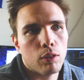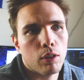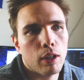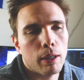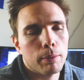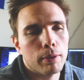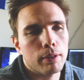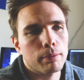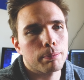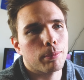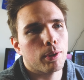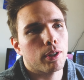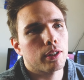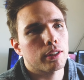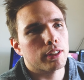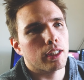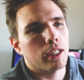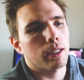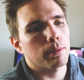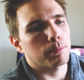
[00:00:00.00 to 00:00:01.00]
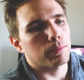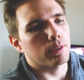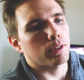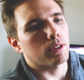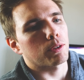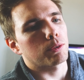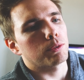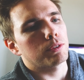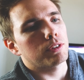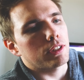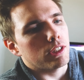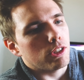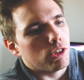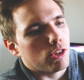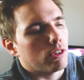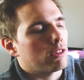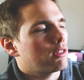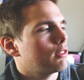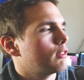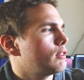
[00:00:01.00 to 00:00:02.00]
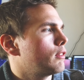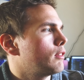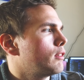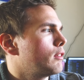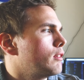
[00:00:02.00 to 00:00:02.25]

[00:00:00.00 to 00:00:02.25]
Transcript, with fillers: So I'm a part-time code teacher